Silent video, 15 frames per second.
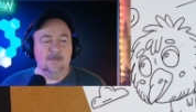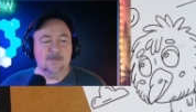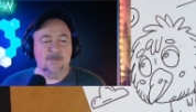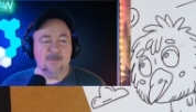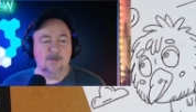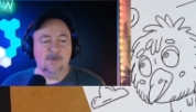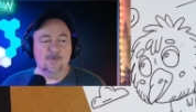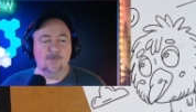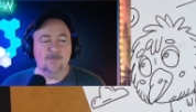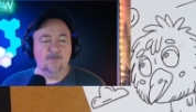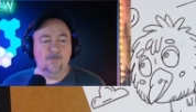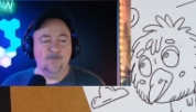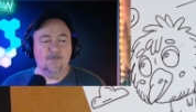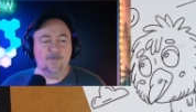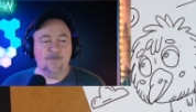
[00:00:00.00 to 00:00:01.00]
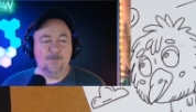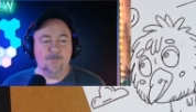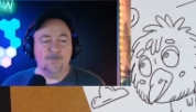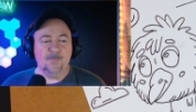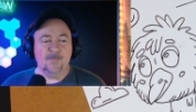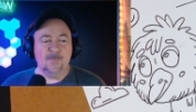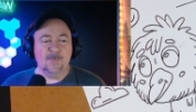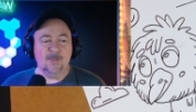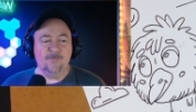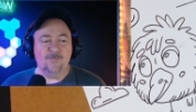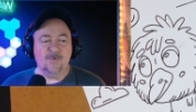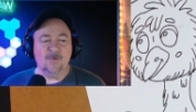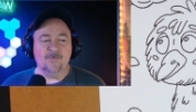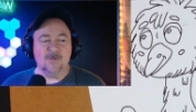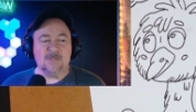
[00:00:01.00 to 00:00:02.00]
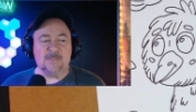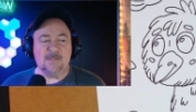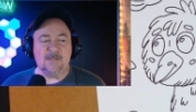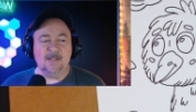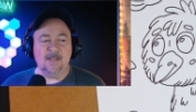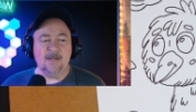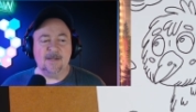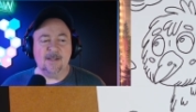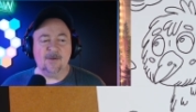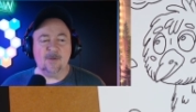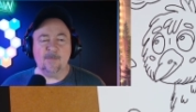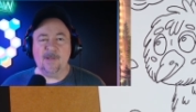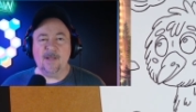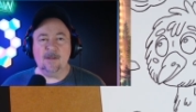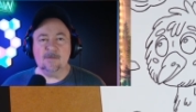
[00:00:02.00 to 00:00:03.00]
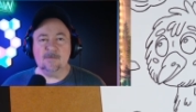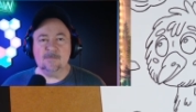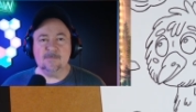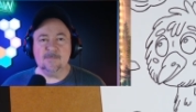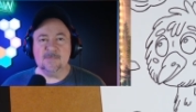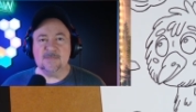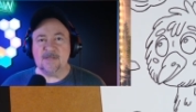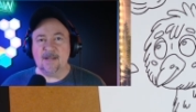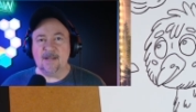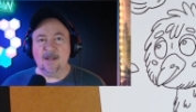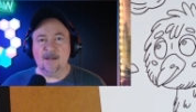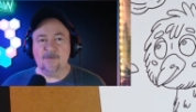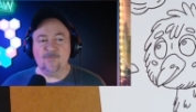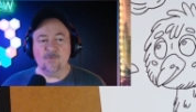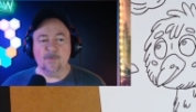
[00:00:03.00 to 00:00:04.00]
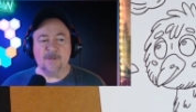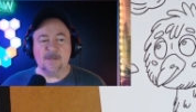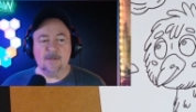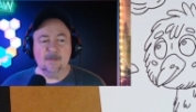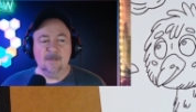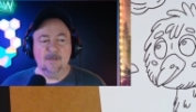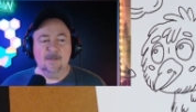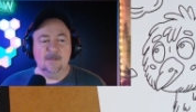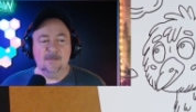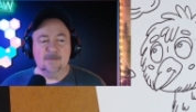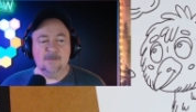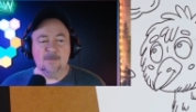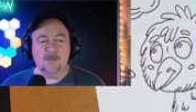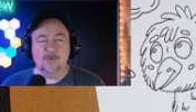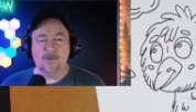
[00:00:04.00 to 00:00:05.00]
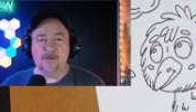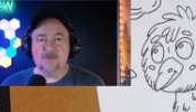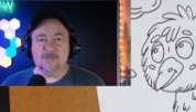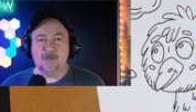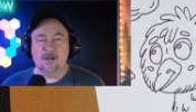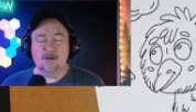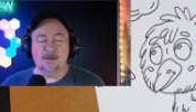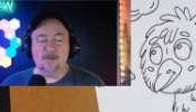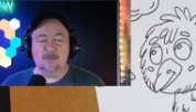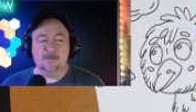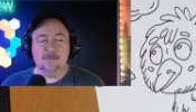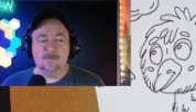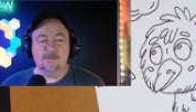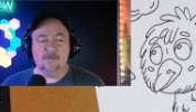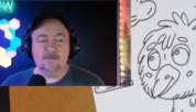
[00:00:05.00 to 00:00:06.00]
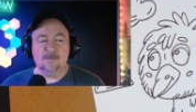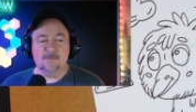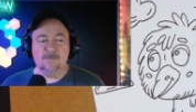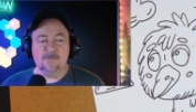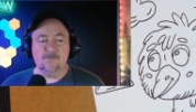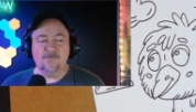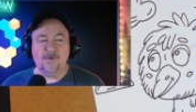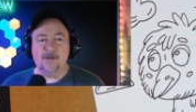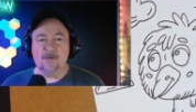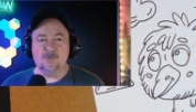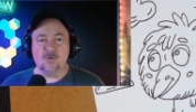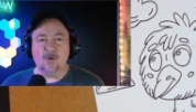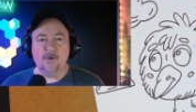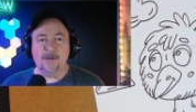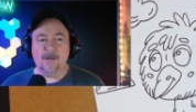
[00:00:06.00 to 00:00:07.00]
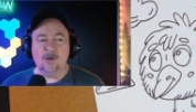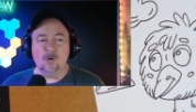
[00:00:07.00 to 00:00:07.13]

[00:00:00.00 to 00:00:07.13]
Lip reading: So if you ever see any out and about, say hi for me. So here's our final drawing, and I hope